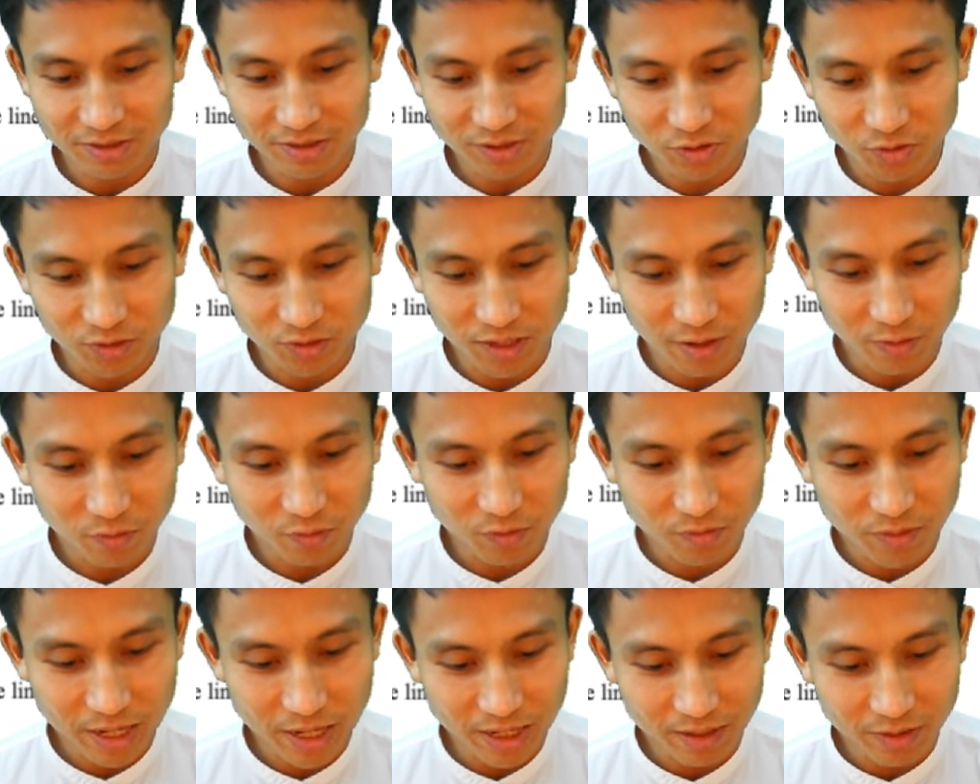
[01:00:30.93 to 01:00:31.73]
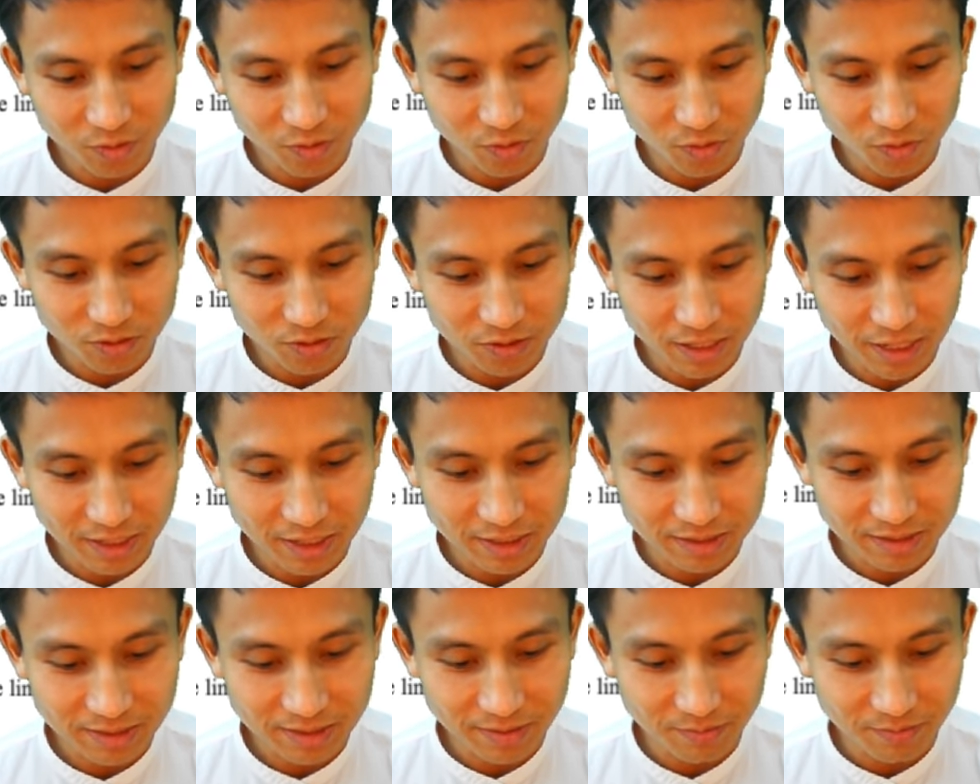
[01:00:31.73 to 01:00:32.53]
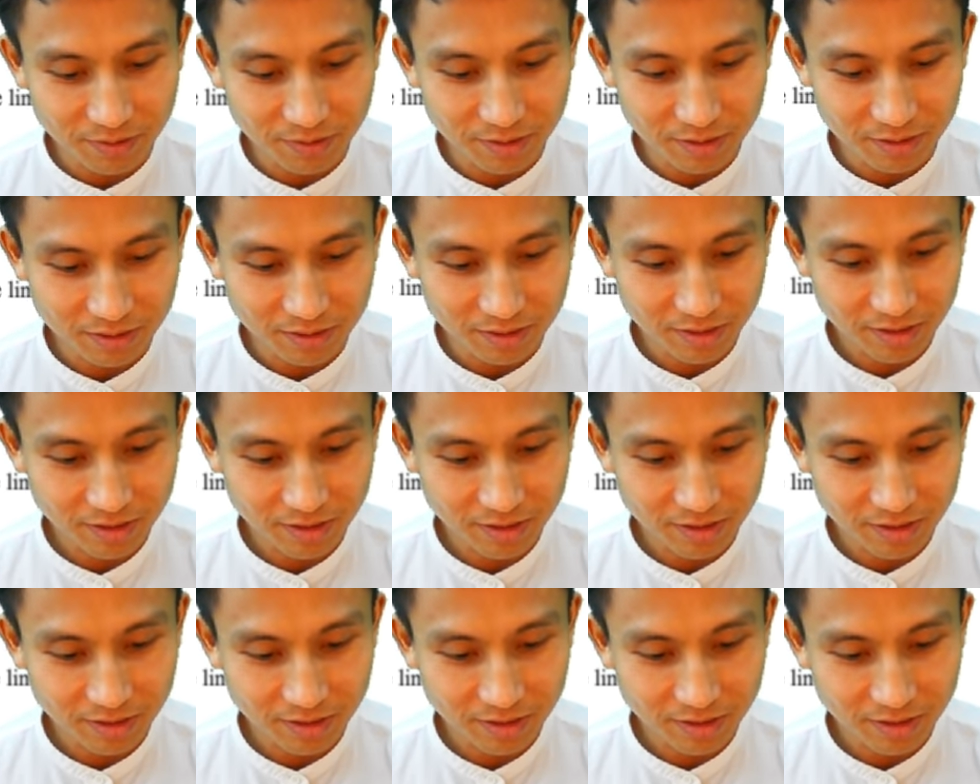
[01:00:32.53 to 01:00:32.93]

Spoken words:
So that will make the whole thing simpler.